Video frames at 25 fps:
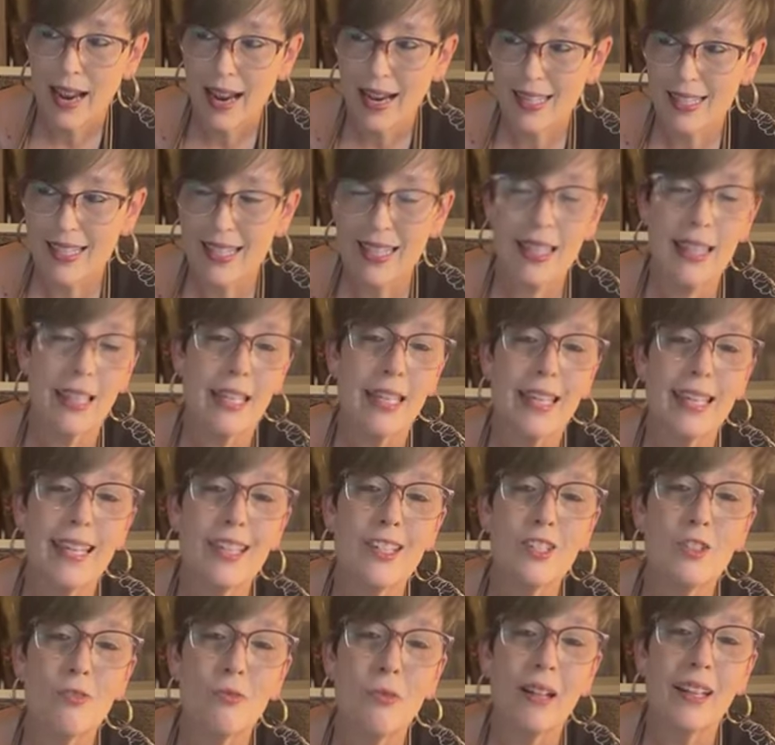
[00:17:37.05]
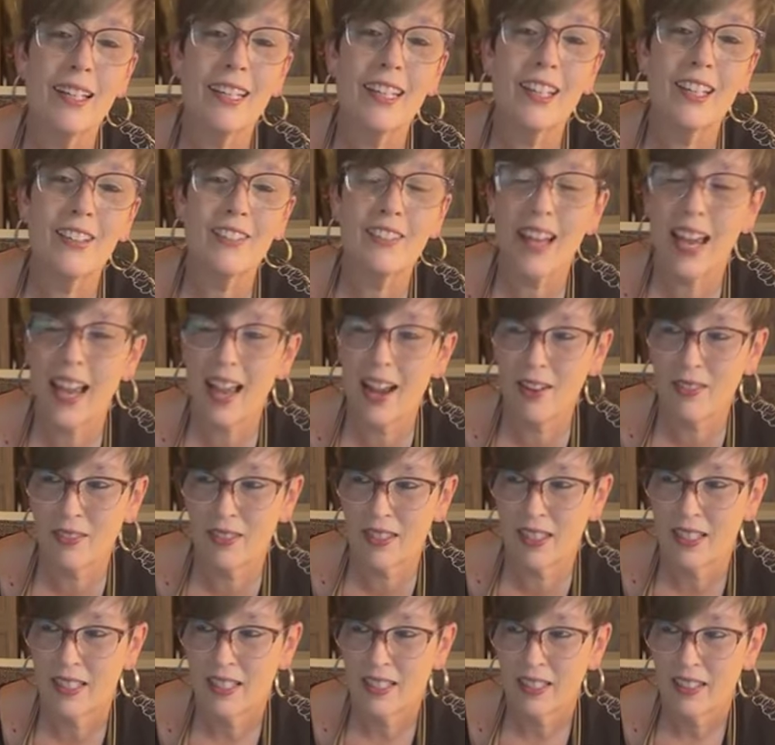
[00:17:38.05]
I see the kids running
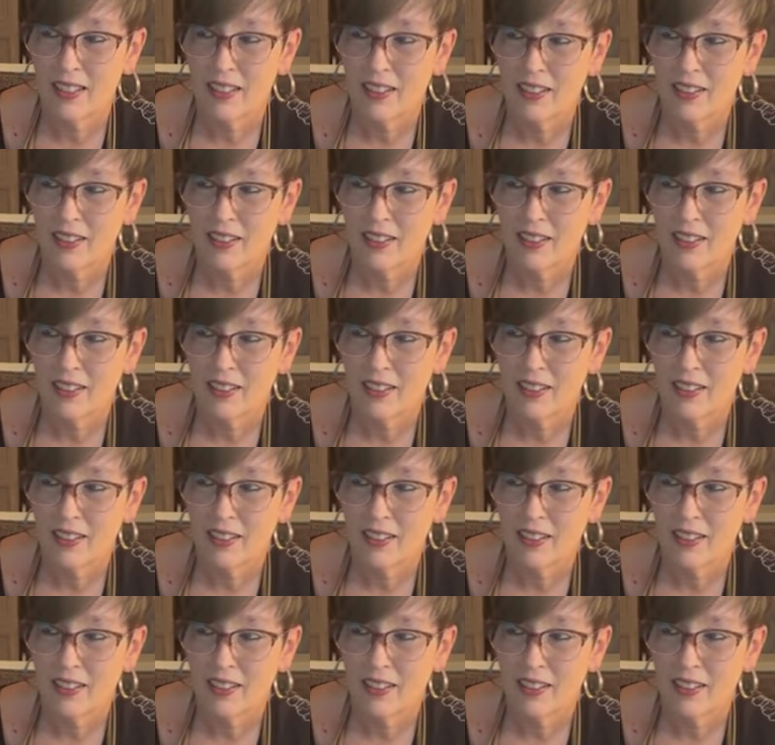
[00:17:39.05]
around.